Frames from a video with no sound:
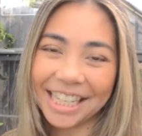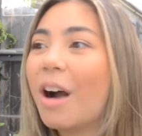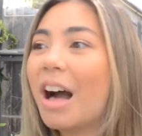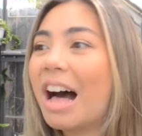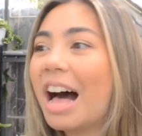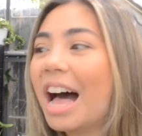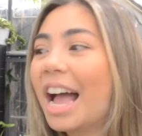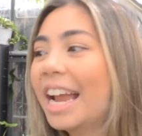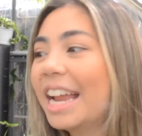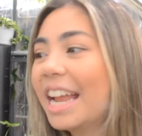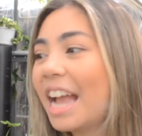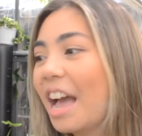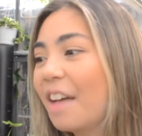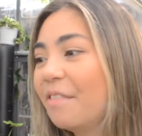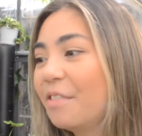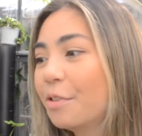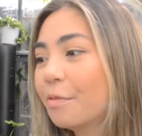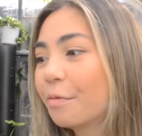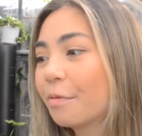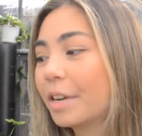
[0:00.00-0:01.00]
I
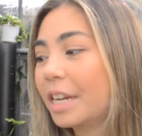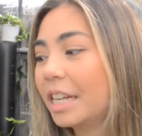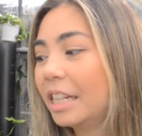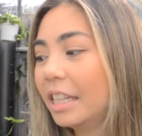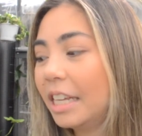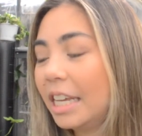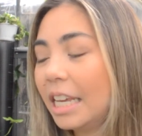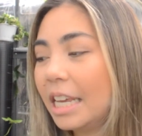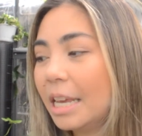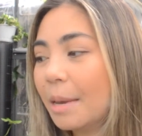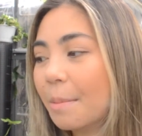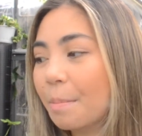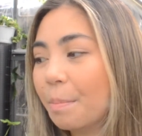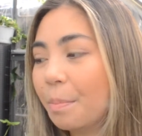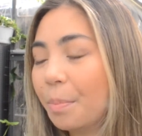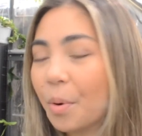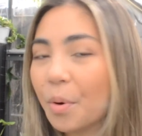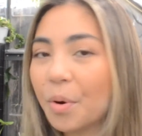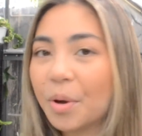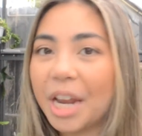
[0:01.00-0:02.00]
haven't really
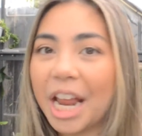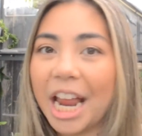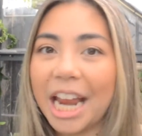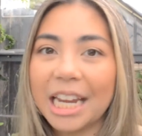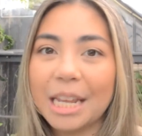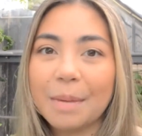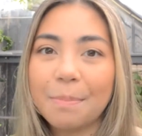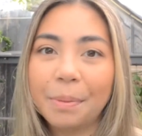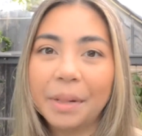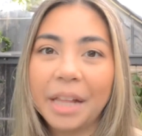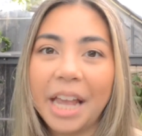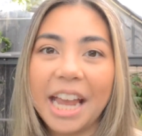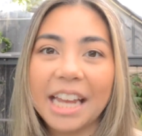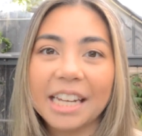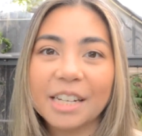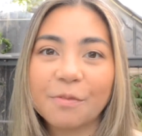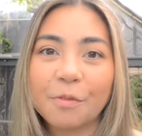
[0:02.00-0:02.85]
bought any plant